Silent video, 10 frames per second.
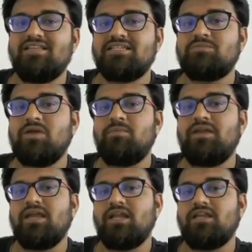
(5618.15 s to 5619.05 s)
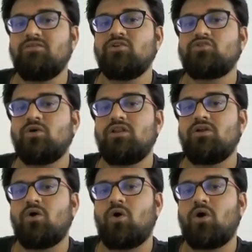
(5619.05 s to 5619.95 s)
This may be individual,
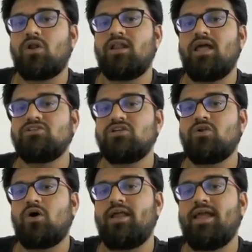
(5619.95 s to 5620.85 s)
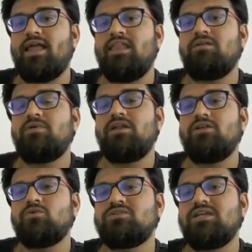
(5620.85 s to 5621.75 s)
organization, or anybody
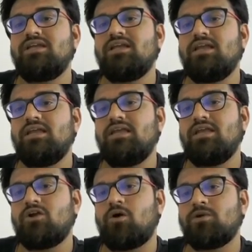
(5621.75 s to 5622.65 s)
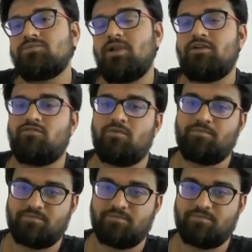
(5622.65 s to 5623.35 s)
using e-commerce platform.